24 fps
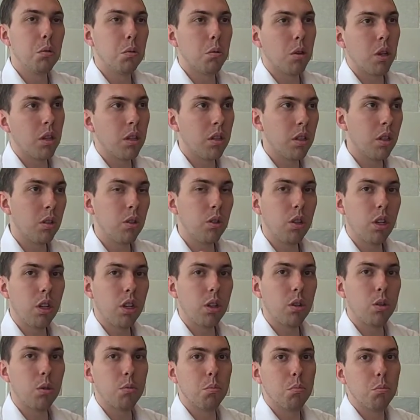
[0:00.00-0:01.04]
Well, you know, you can
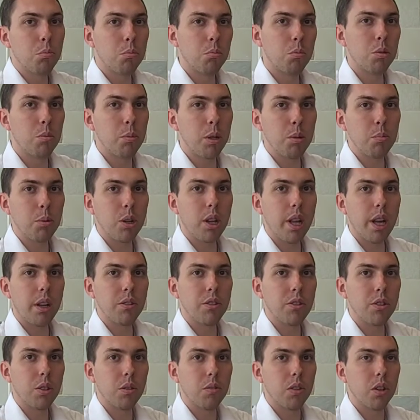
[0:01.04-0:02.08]
go spin up a cloud
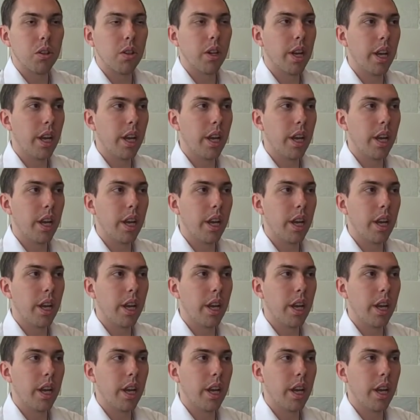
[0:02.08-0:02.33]
server